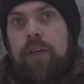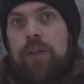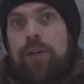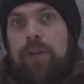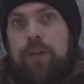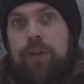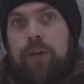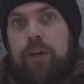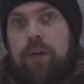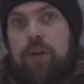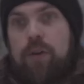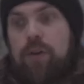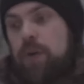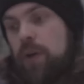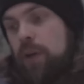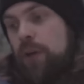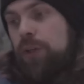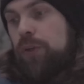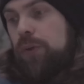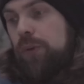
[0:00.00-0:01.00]
So
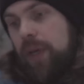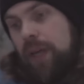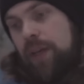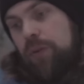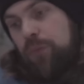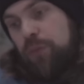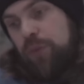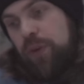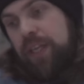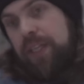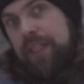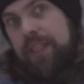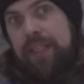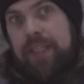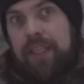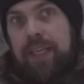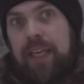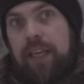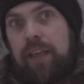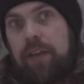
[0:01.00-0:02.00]
you can
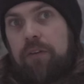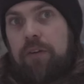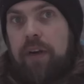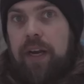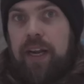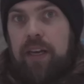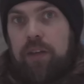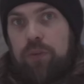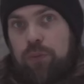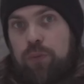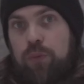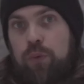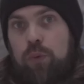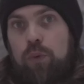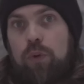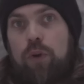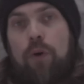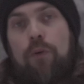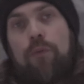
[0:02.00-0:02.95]
fit gear and food